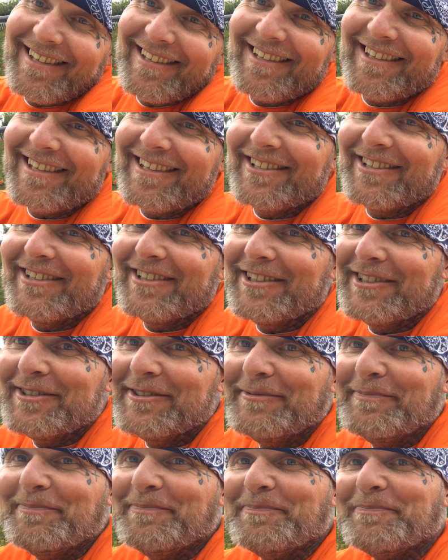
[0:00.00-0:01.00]
And
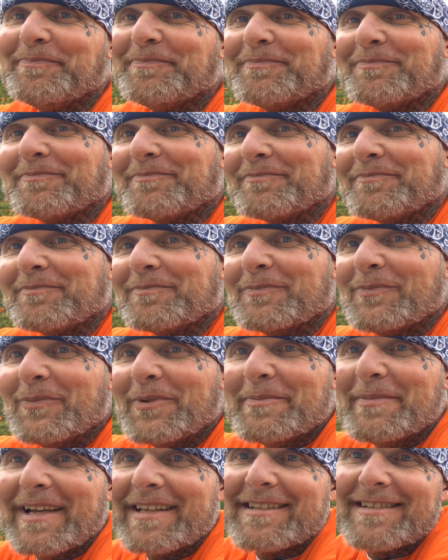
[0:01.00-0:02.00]

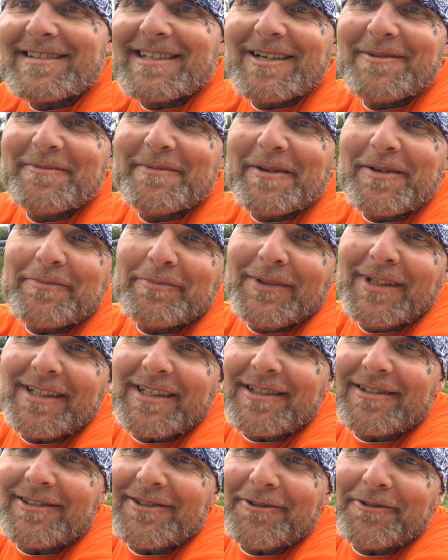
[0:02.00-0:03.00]
we make the same amount of
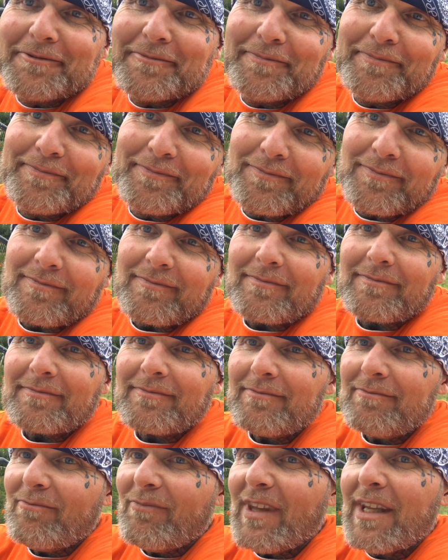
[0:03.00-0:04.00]
money, so,
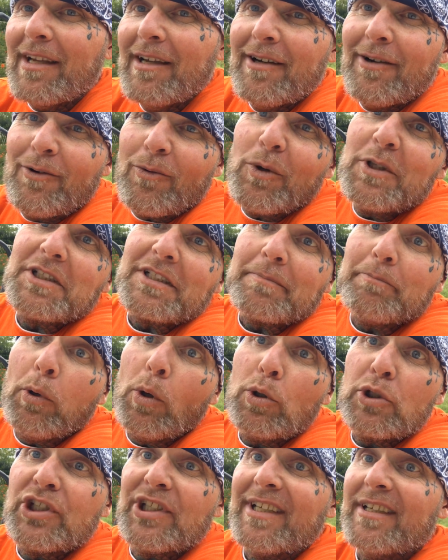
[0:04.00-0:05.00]
which is
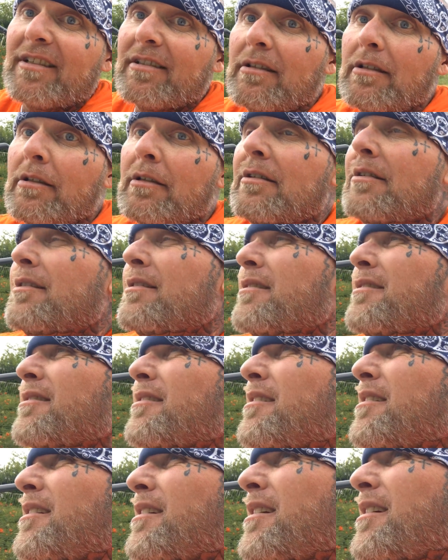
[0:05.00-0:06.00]
bullshit.
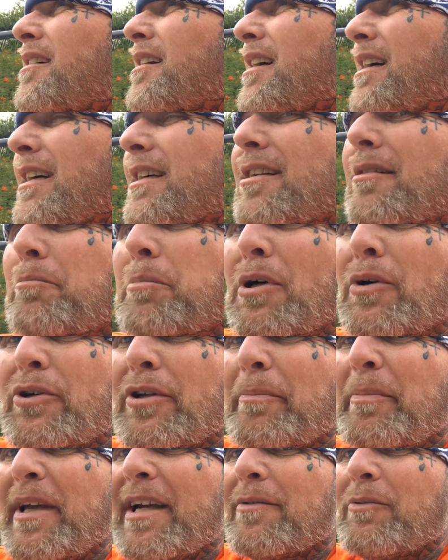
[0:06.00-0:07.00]
I got a bone
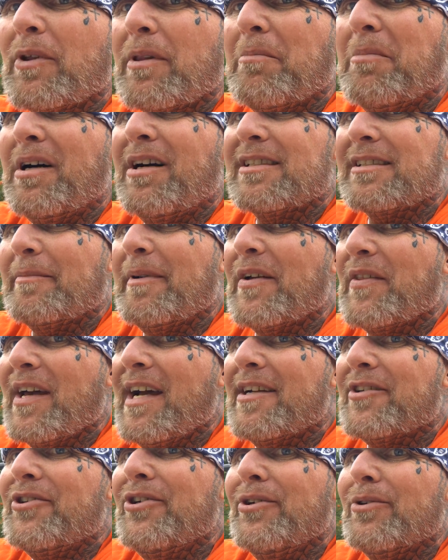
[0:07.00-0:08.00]
to pick with a boss about
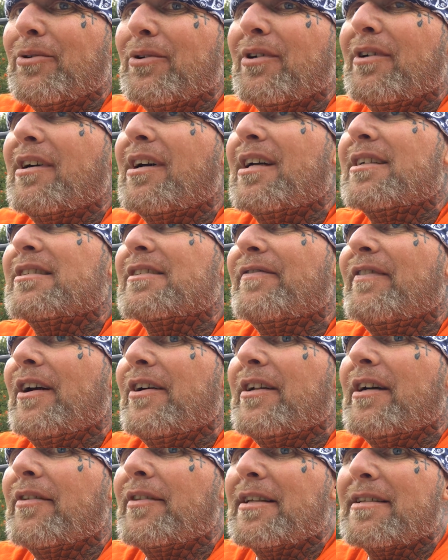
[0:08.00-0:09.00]
that too. I just
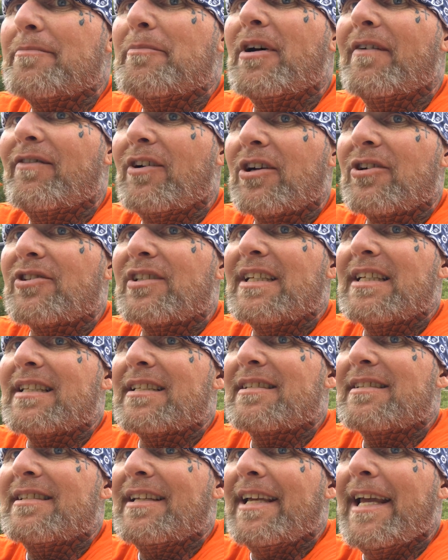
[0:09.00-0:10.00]
found out this motherfucker's getting the
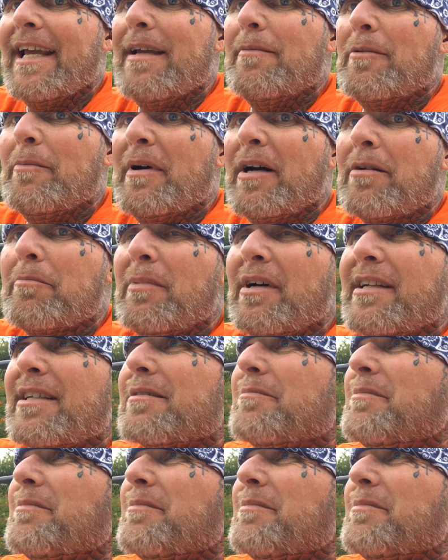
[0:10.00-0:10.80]
same amount of money as